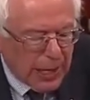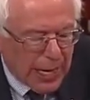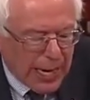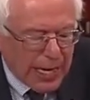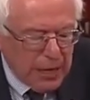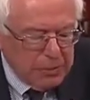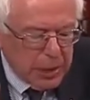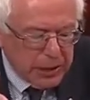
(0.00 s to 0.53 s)

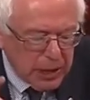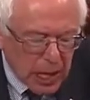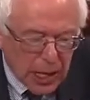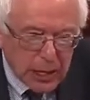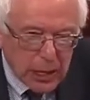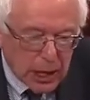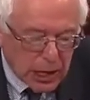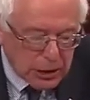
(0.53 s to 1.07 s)
I am a
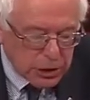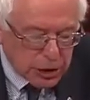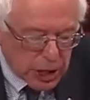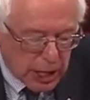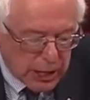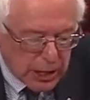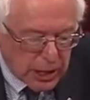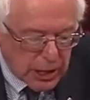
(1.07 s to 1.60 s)
nut on
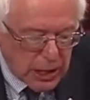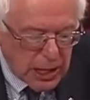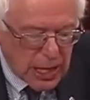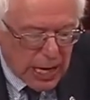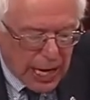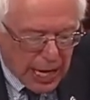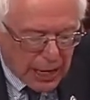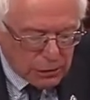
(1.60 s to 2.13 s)
China.
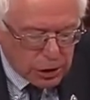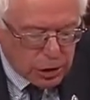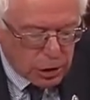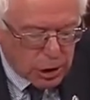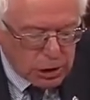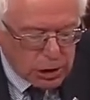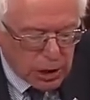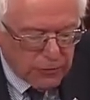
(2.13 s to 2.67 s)

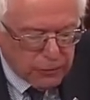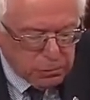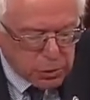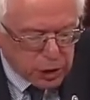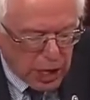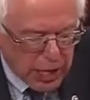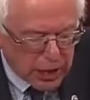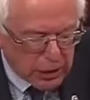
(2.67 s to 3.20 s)
Outsourcing from
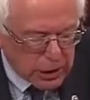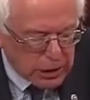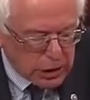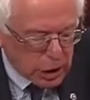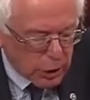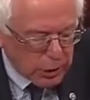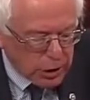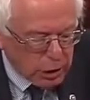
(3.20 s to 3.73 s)
China is
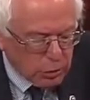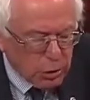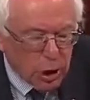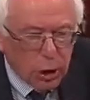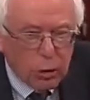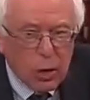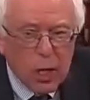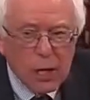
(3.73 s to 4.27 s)
going to
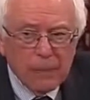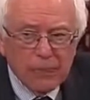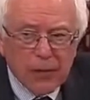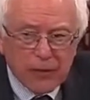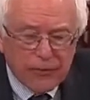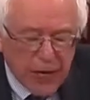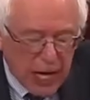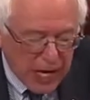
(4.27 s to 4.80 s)
grow
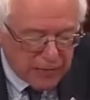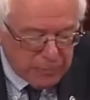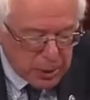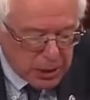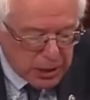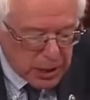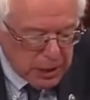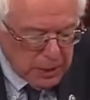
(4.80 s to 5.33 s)
to $5
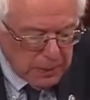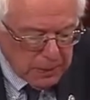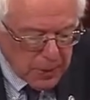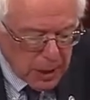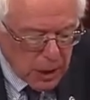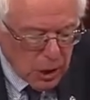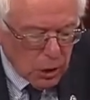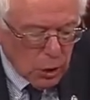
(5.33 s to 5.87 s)
billion.
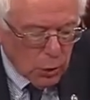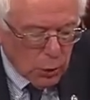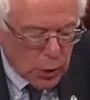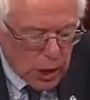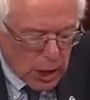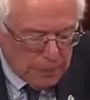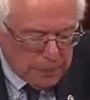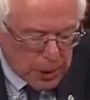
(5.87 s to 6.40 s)

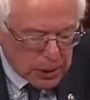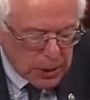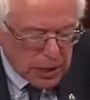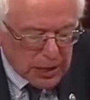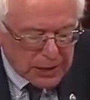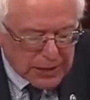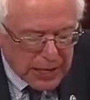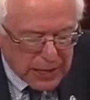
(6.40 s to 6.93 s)
We are
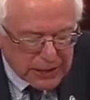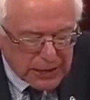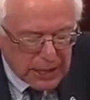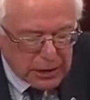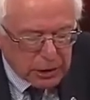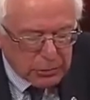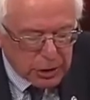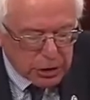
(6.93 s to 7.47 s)
building a tech
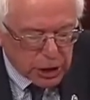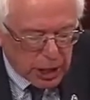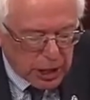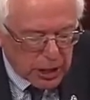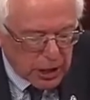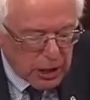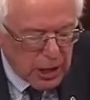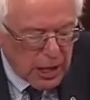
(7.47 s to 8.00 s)
center in
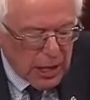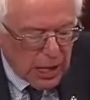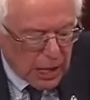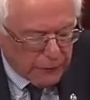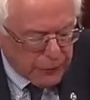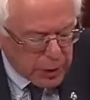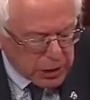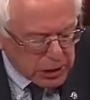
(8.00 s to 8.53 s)
China.
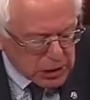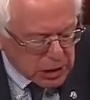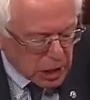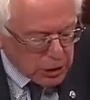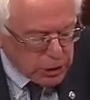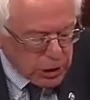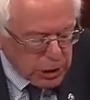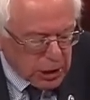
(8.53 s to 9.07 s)
Every
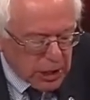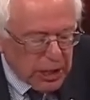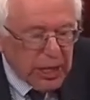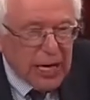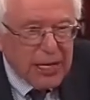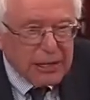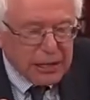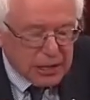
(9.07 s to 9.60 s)
discussion
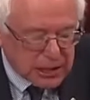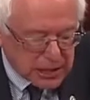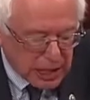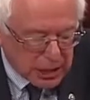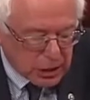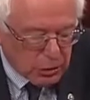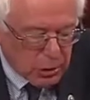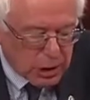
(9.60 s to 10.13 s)
today has to
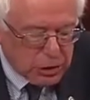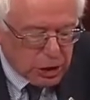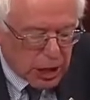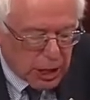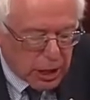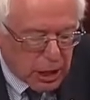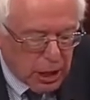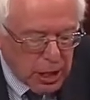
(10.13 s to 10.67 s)
center on
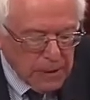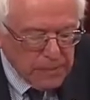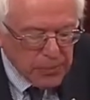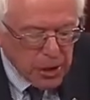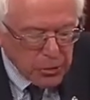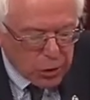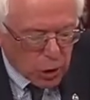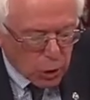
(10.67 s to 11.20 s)
China.
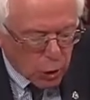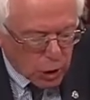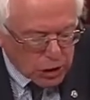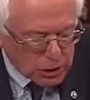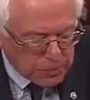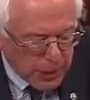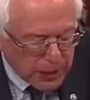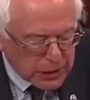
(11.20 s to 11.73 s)
The
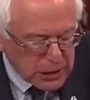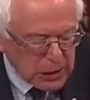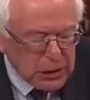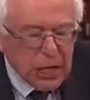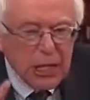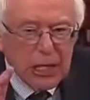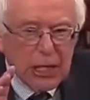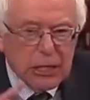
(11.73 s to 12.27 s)
cost
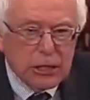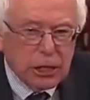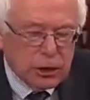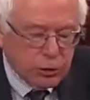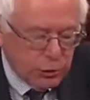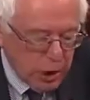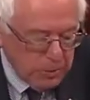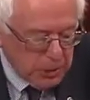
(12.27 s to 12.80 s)
basis is
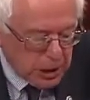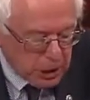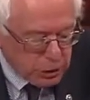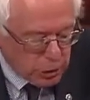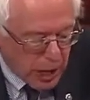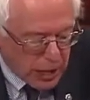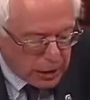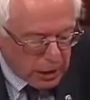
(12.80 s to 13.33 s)
extremely
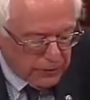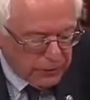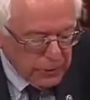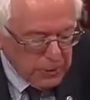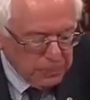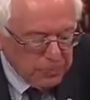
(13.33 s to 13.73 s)
attractive.